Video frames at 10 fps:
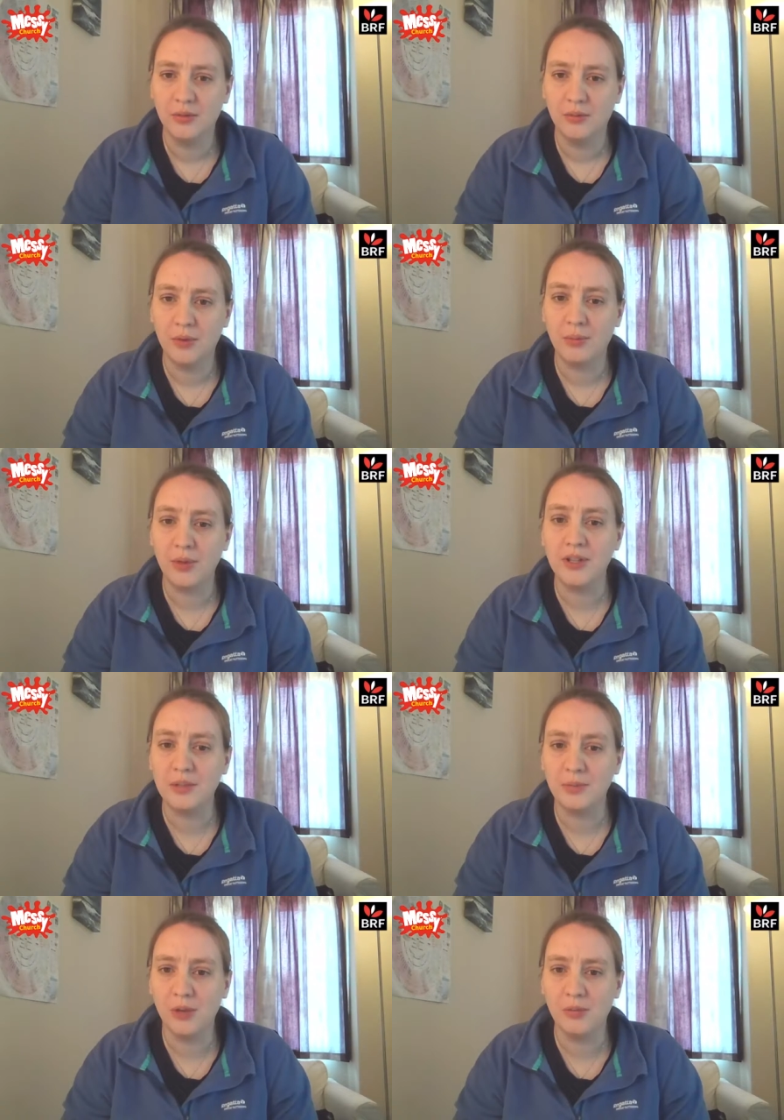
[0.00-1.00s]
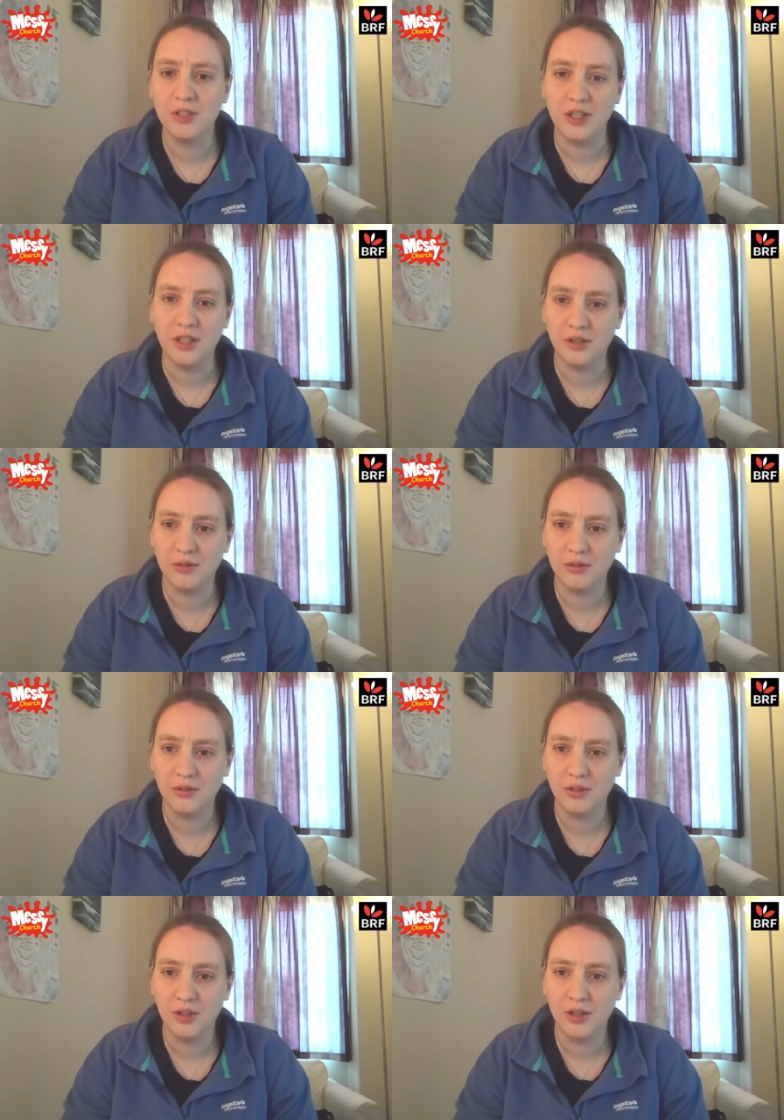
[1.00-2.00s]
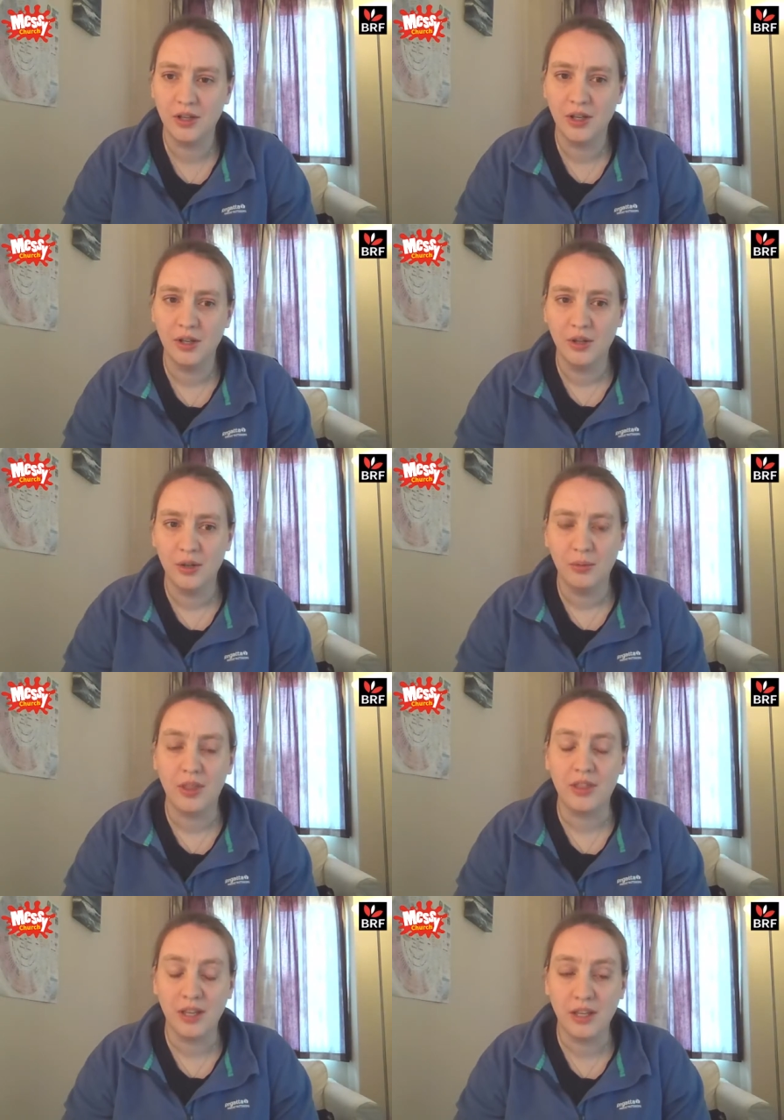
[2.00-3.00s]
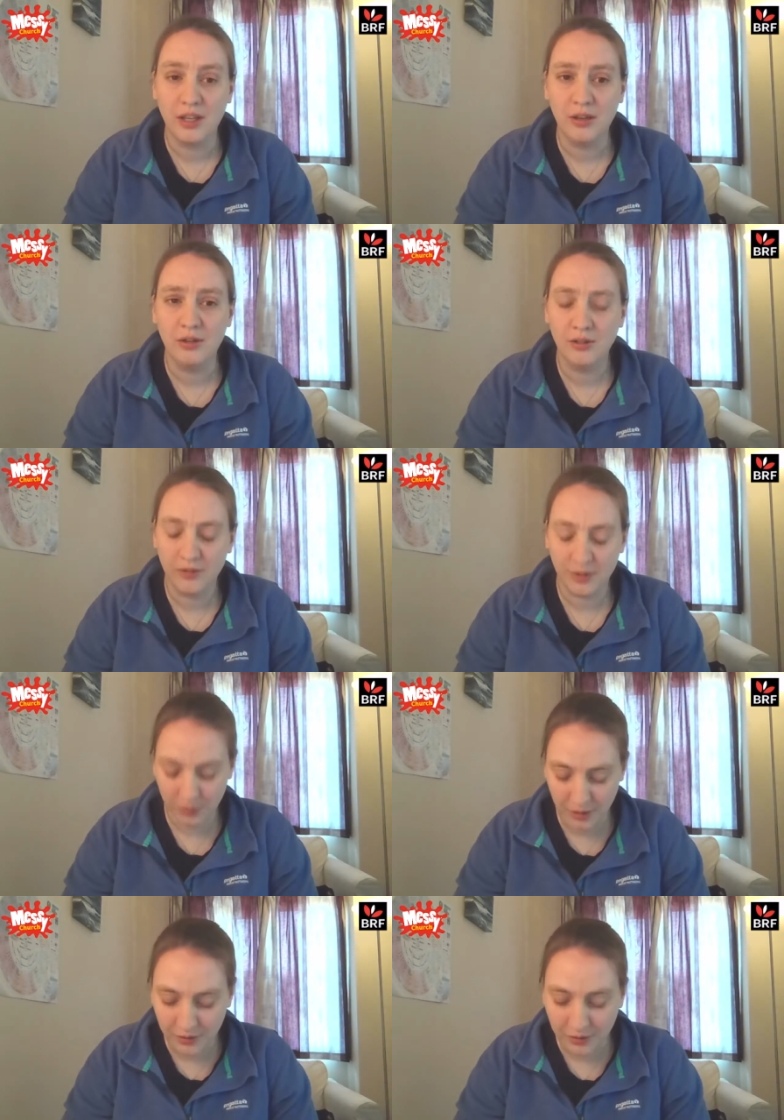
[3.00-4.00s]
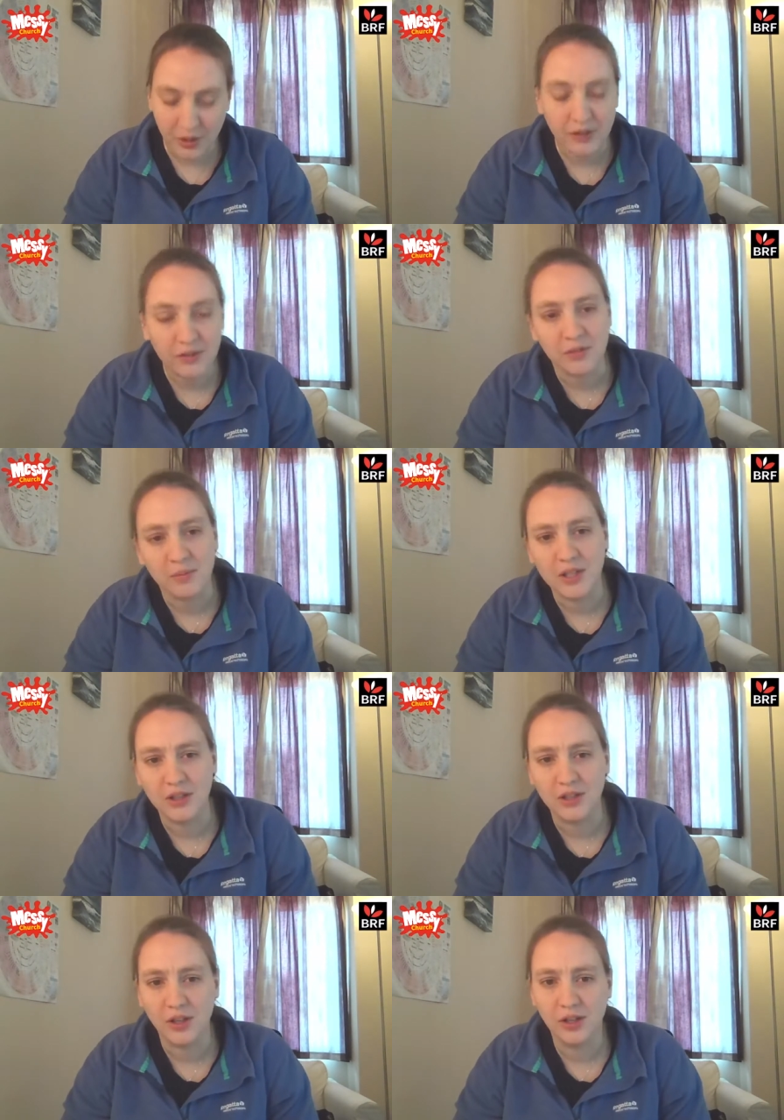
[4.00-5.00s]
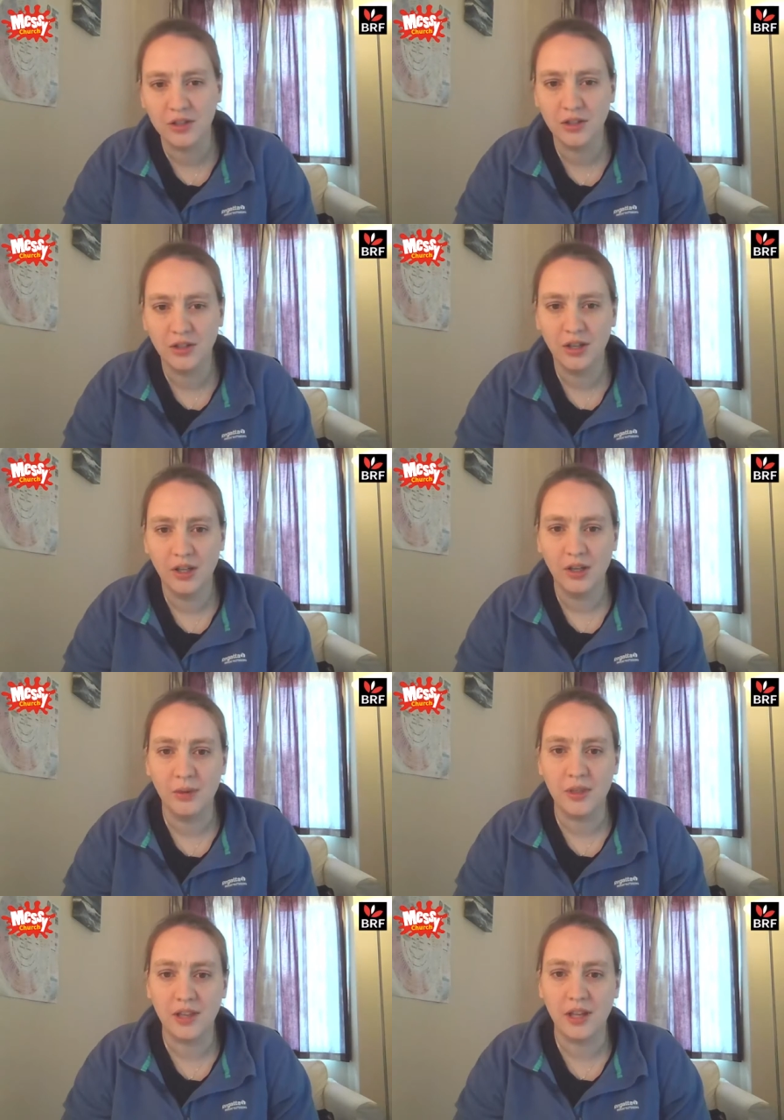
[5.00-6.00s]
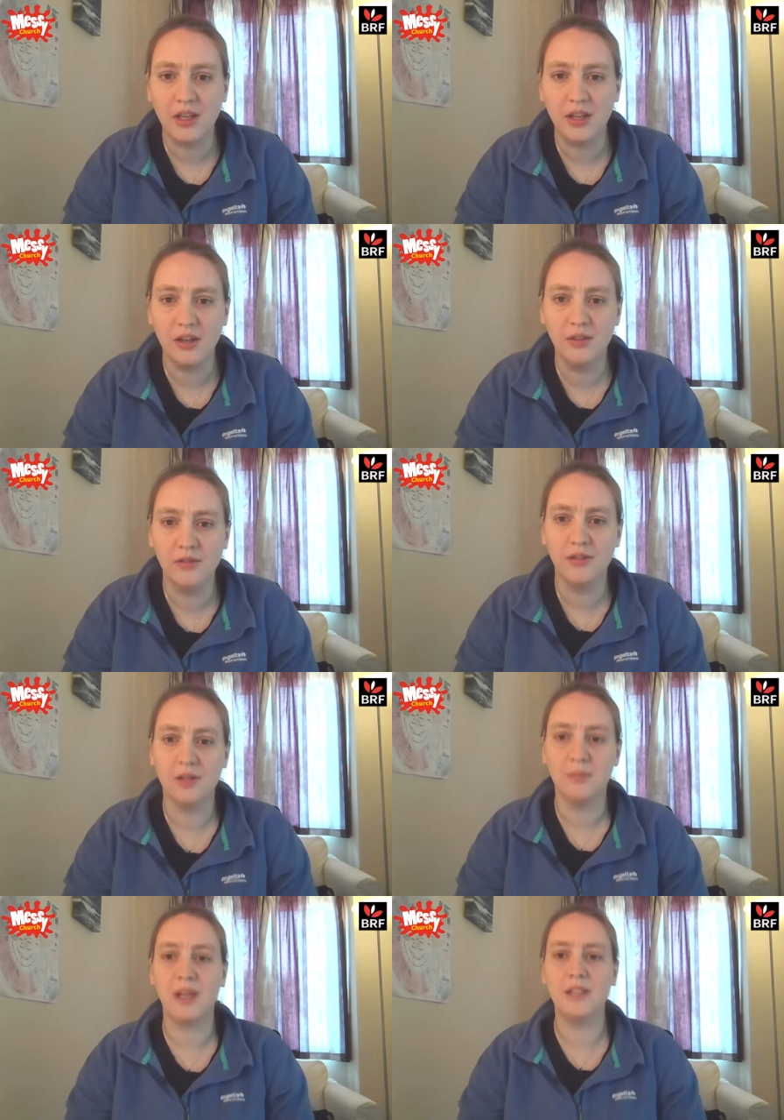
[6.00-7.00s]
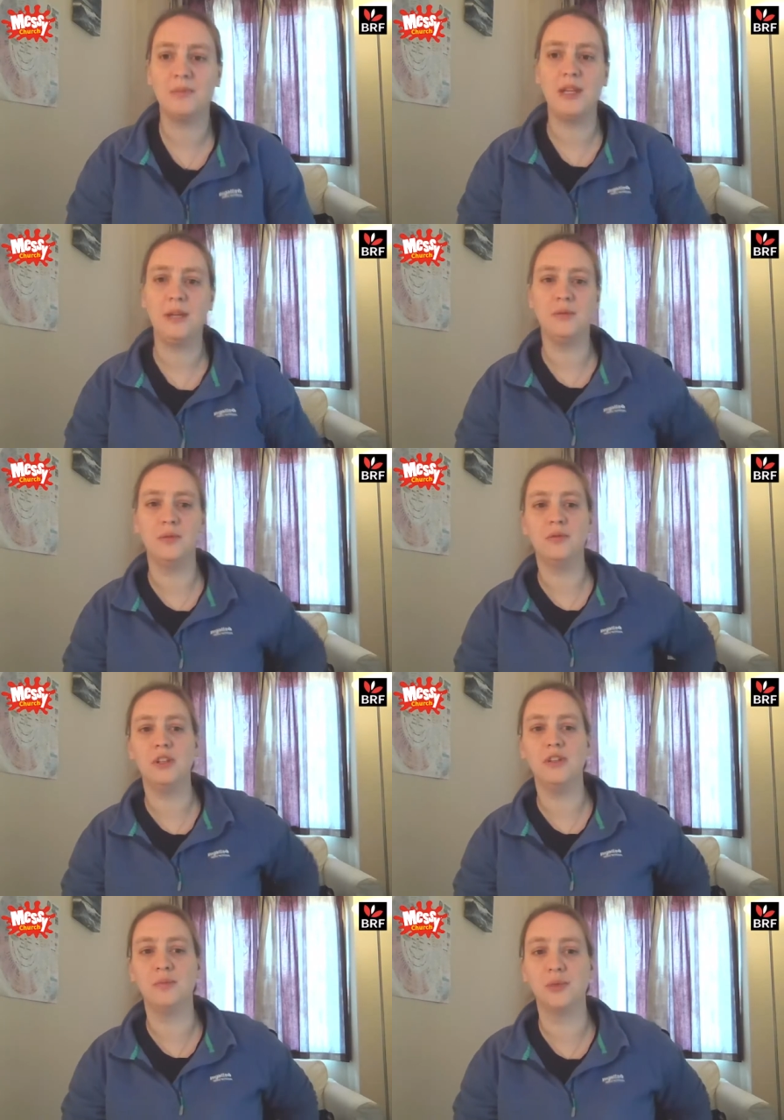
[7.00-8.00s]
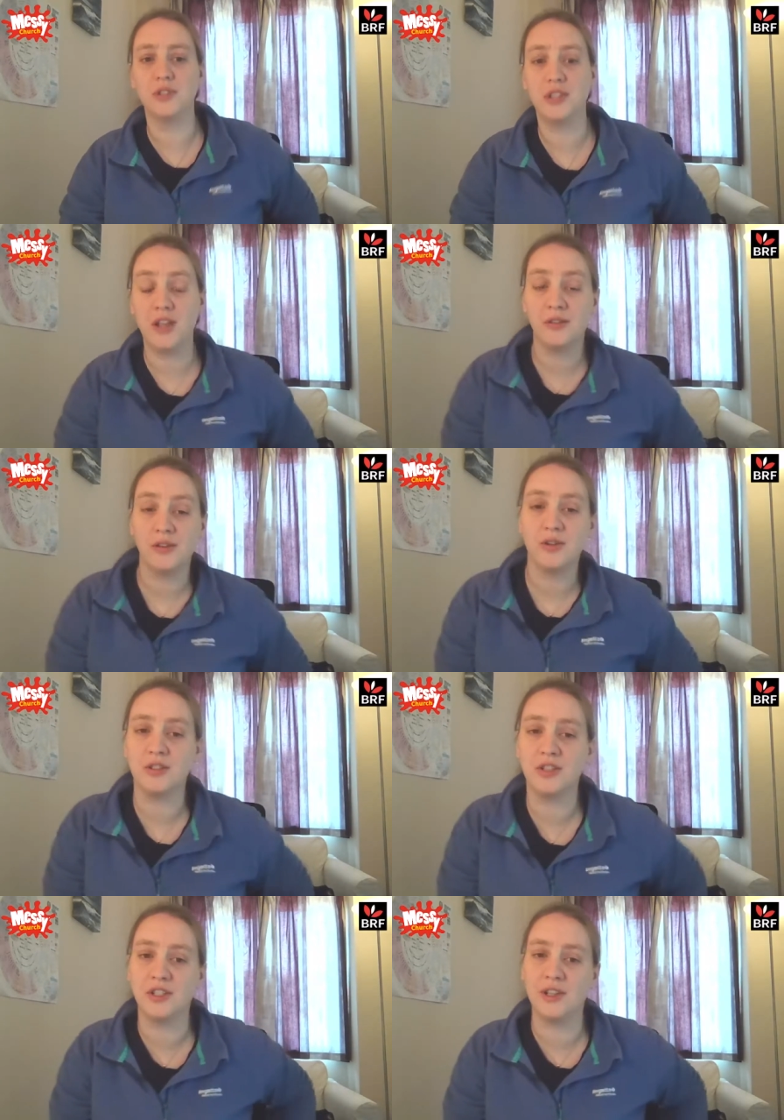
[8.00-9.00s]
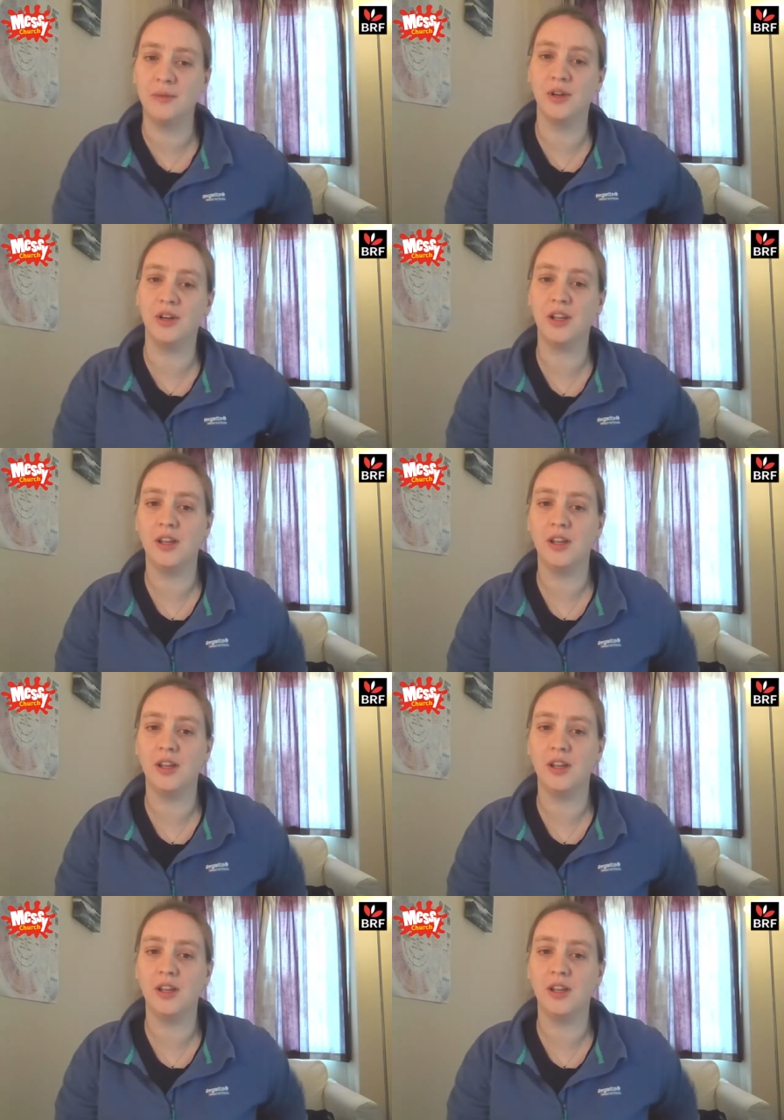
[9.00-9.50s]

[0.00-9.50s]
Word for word: We bring this moment to you. We thank you for the wonderful gift of Messy Church. We thank you for the amazing people you've brought together across this network.